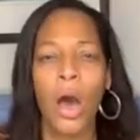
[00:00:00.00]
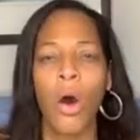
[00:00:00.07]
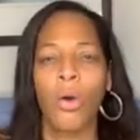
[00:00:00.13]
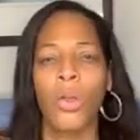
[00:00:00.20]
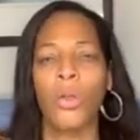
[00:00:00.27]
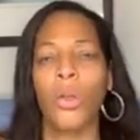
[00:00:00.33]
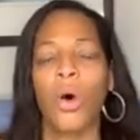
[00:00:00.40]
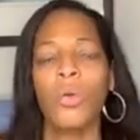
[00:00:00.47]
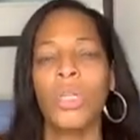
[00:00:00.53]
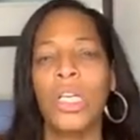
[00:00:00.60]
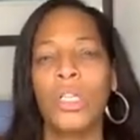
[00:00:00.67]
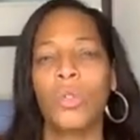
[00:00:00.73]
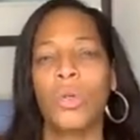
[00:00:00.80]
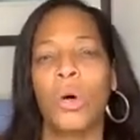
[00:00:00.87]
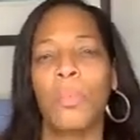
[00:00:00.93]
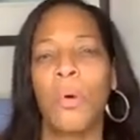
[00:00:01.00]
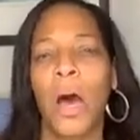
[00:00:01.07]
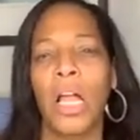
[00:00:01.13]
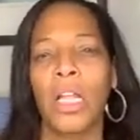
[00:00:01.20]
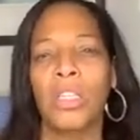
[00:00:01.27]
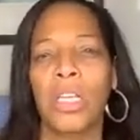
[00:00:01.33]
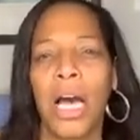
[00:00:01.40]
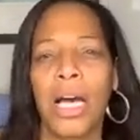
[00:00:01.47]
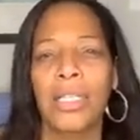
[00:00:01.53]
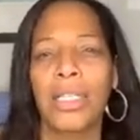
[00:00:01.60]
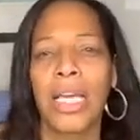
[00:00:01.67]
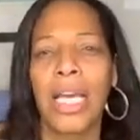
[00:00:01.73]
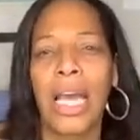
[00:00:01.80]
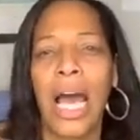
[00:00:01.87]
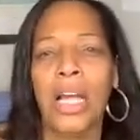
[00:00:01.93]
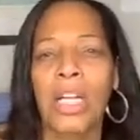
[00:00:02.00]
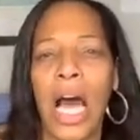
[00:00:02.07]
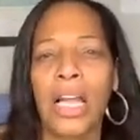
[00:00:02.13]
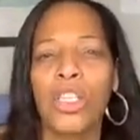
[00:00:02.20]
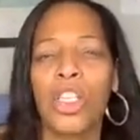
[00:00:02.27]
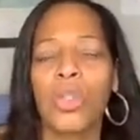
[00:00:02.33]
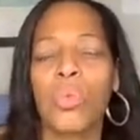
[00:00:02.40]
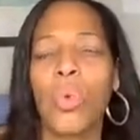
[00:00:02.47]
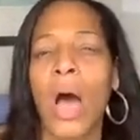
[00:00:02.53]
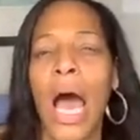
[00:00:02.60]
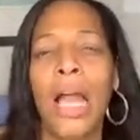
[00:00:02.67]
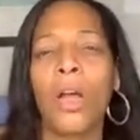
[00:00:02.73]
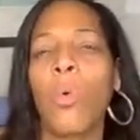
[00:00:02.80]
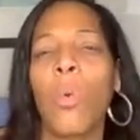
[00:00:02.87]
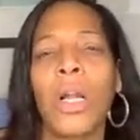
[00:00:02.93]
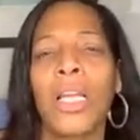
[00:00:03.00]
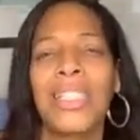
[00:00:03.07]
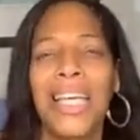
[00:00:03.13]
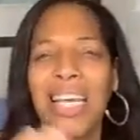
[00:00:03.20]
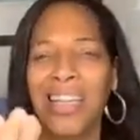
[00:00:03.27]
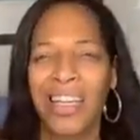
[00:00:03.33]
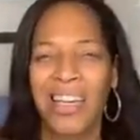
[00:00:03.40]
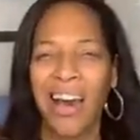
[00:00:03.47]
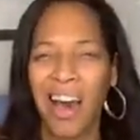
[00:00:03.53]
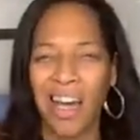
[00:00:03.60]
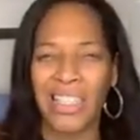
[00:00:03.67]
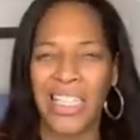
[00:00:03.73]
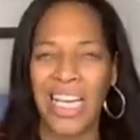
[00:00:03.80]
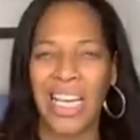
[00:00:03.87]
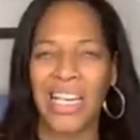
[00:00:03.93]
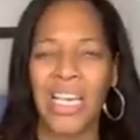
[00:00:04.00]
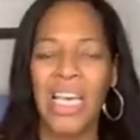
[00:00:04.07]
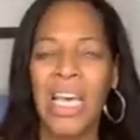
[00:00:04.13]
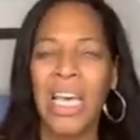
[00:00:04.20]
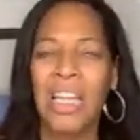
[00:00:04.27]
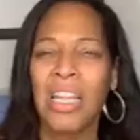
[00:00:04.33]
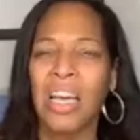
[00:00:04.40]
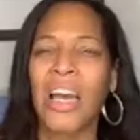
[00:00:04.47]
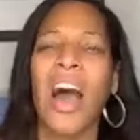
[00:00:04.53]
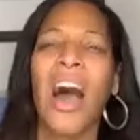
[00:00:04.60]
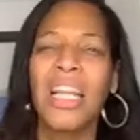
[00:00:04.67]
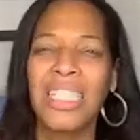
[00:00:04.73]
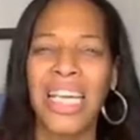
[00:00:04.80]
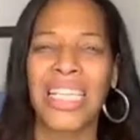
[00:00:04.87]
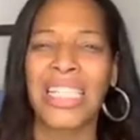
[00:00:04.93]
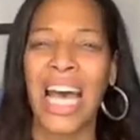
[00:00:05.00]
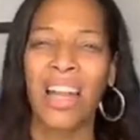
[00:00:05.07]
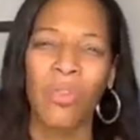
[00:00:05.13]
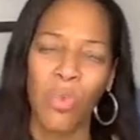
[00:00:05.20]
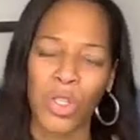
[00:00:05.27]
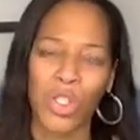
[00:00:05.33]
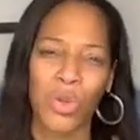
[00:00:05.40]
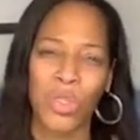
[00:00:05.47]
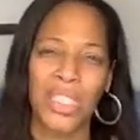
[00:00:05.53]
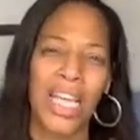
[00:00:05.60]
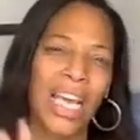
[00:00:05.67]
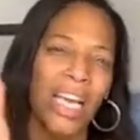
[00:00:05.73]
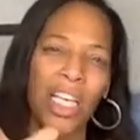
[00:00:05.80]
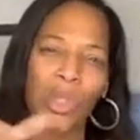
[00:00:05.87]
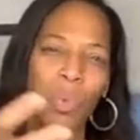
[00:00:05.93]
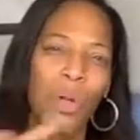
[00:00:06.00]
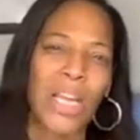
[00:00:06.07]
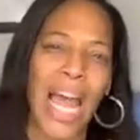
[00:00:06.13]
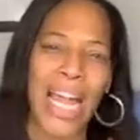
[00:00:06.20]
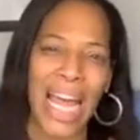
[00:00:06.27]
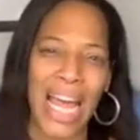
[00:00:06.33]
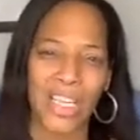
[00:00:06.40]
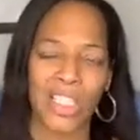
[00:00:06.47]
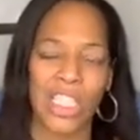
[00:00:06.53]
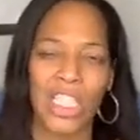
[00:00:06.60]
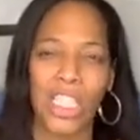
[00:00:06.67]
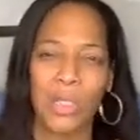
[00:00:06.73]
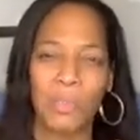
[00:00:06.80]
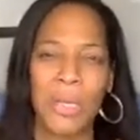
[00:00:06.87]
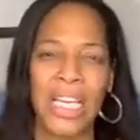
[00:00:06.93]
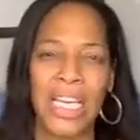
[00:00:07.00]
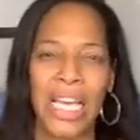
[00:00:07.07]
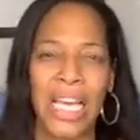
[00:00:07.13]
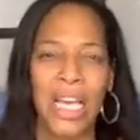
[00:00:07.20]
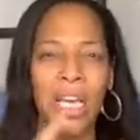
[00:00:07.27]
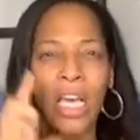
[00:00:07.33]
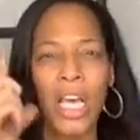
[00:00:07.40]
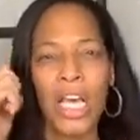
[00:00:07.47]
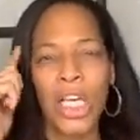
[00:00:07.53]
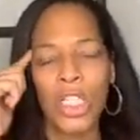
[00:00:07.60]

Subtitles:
Oh, you don't need to apologize, King. I don't want to take the context out of what you're saying, because we're not actually speaking.